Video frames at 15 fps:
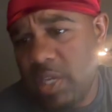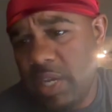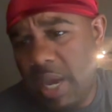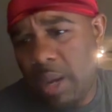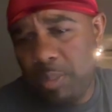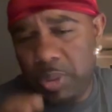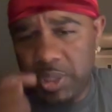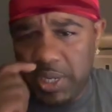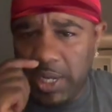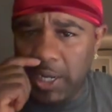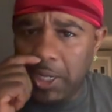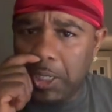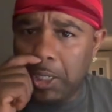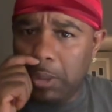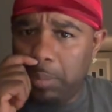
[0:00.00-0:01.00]
Y'all put that
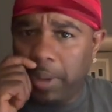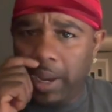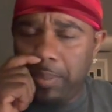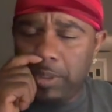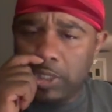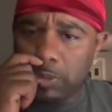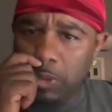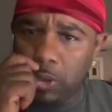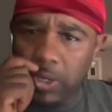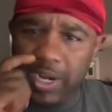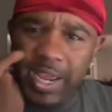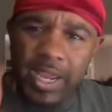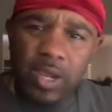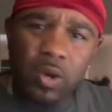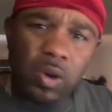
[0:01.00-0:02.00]
in your little pipe and smoke, and
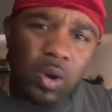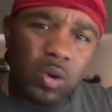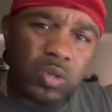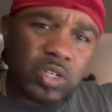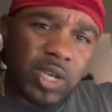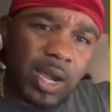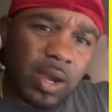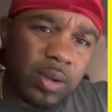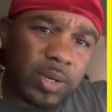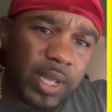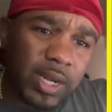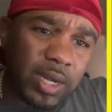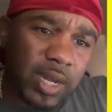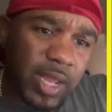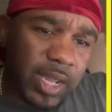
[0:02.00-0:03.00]
I ain't gonna hold y'all
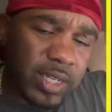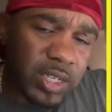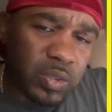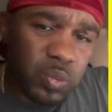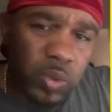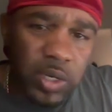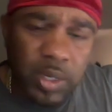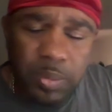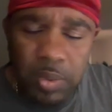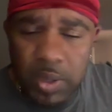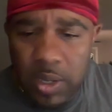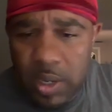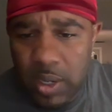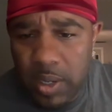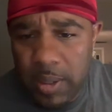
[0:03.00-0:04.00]
day to day. I just wanted
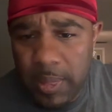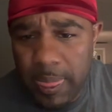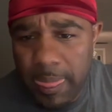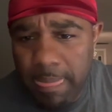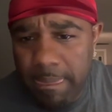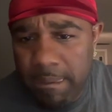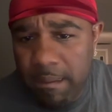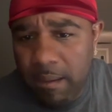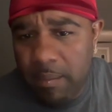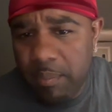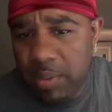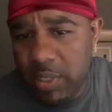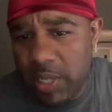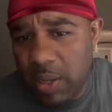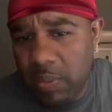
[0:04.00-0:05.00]
to
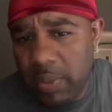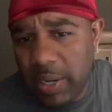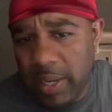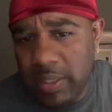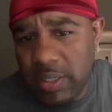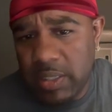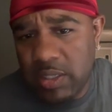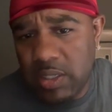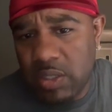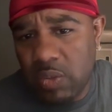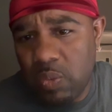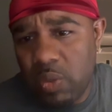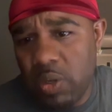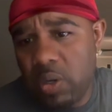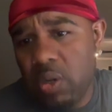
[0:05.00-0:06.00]
put that one out there to the
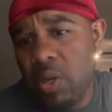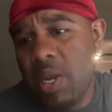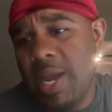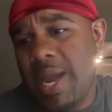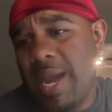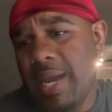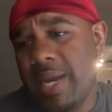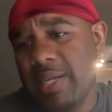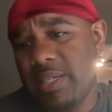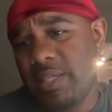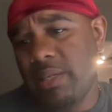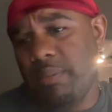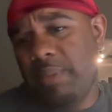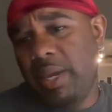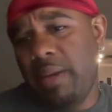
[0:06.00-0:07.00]
world. I gotta see
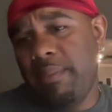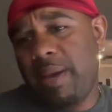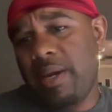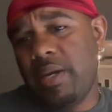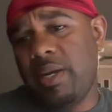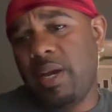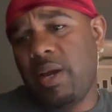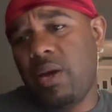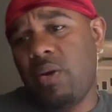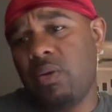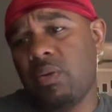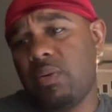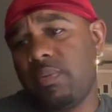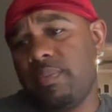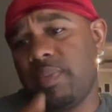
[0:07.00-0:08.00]
a man by the dog.